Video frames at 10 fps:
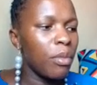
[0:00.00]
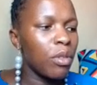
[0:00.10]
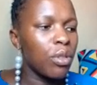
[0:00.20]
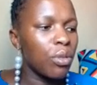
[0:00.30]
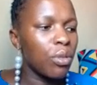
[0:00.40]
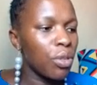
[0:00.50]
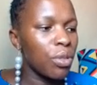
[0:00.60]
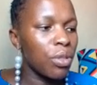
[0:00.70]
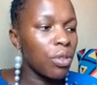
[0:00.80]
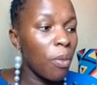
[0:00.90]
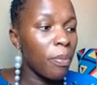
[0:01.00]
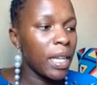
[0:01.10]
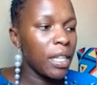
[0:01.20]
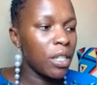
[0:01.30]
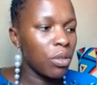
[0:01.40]
use so many
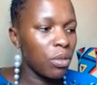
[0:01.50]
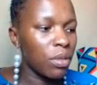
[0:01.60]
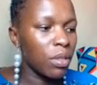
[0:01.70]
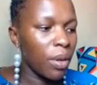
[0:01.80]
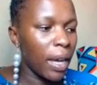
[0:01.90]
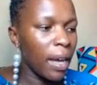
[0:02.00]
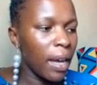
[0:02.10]
tools. Okay,